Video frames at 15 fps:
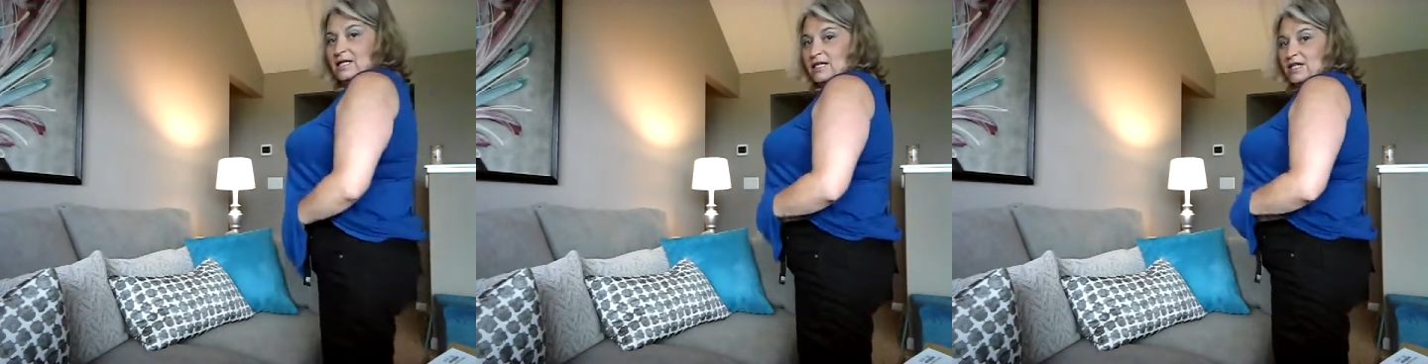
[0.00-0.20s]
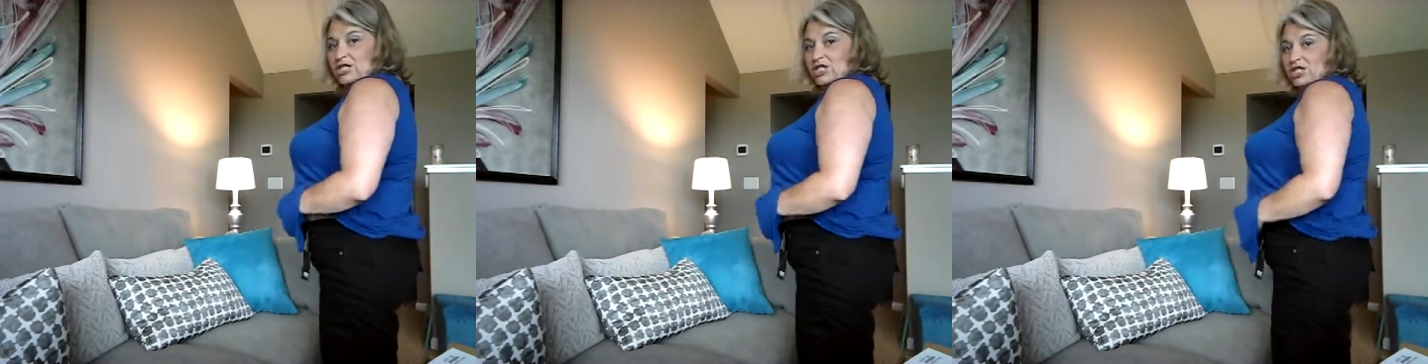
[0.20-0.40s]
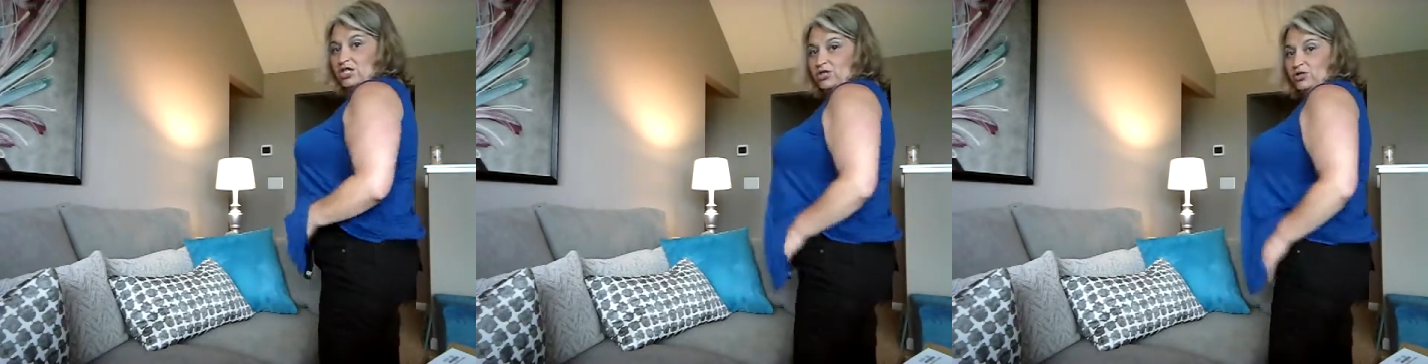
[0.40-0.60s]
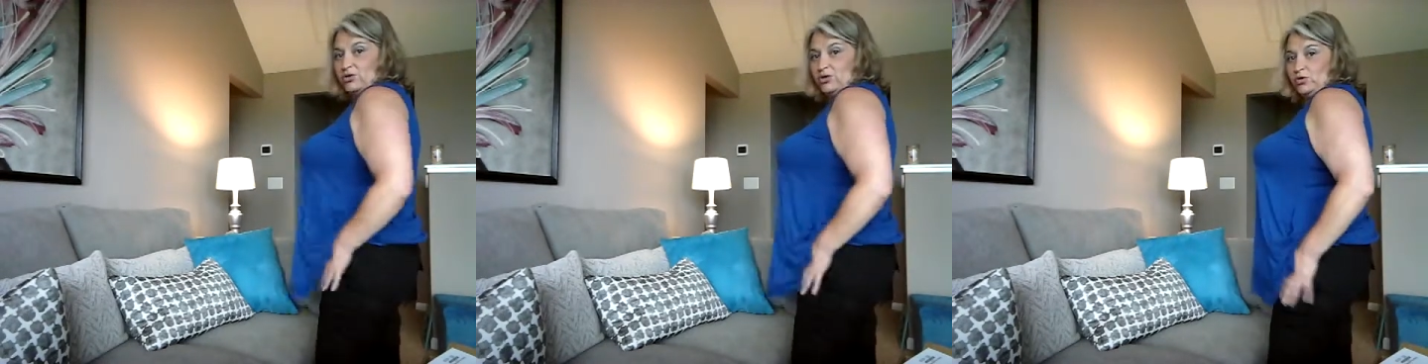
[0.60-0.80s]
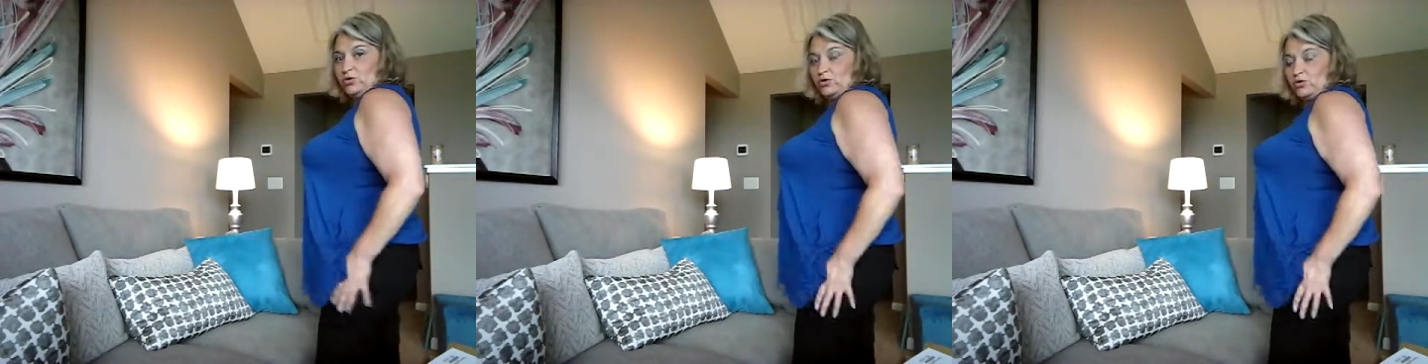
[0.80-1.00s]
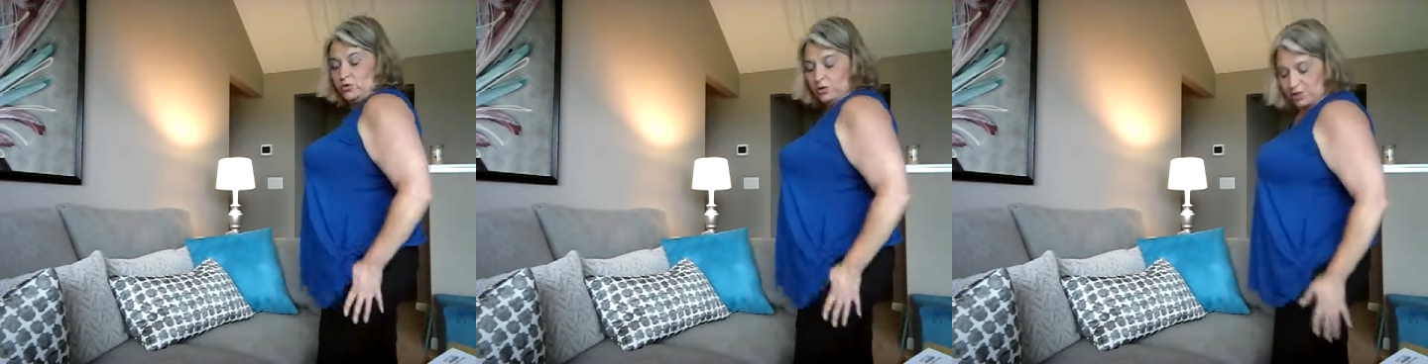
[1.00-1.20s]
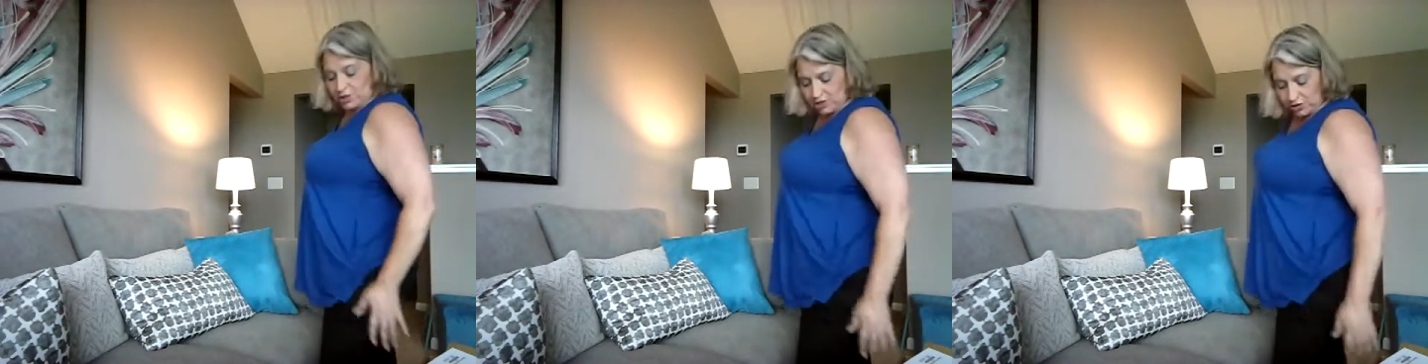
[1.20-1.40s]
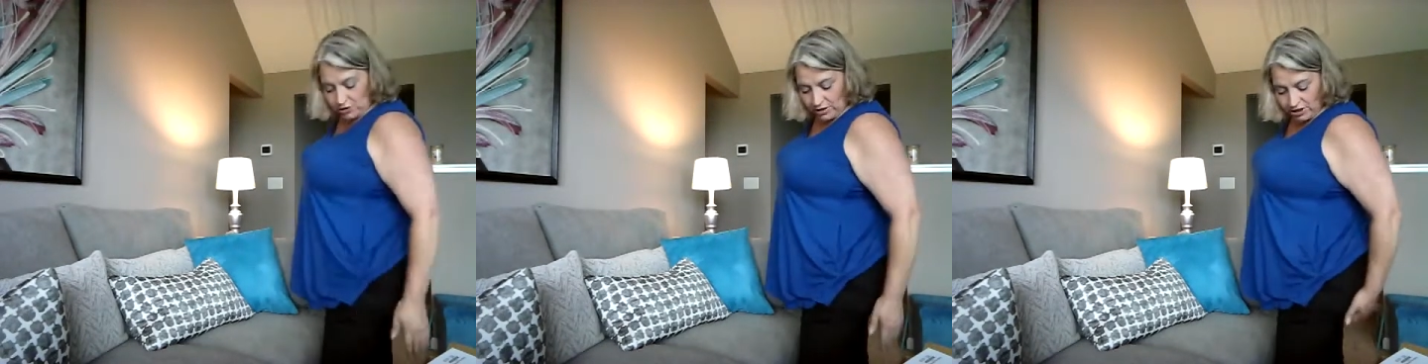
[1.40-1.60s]
get too
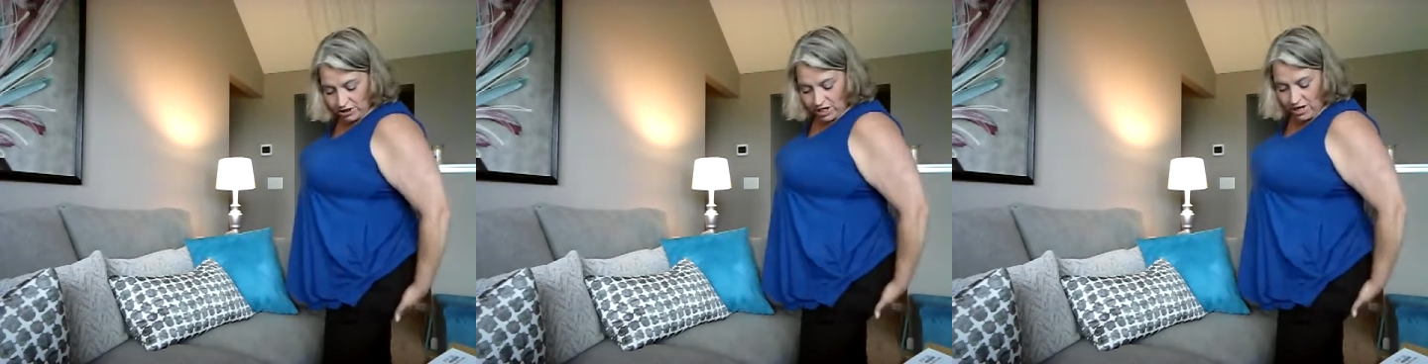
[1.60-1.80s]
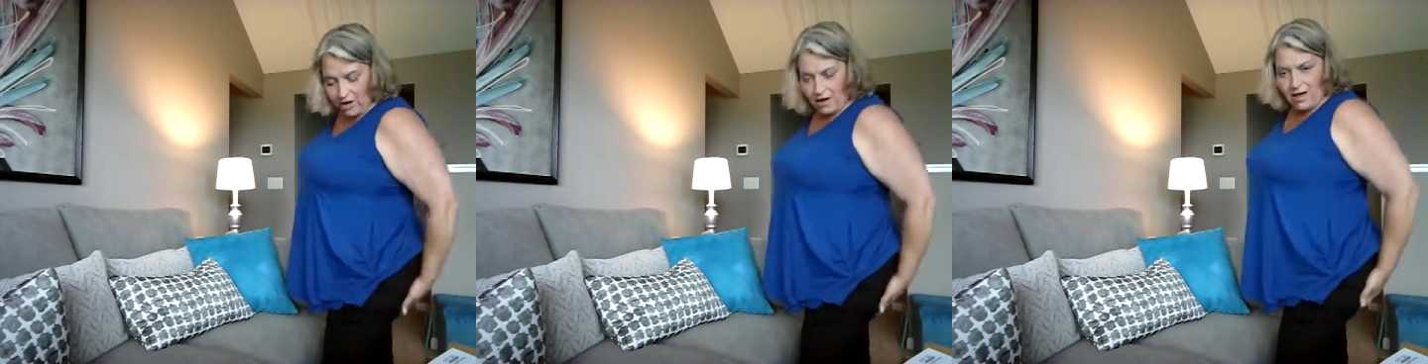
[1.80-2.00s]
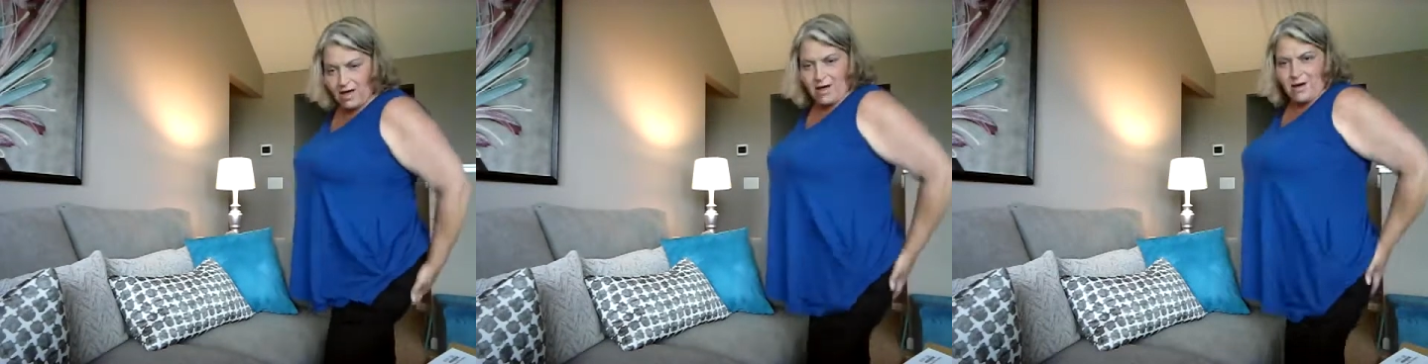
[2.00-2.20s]
stretched out.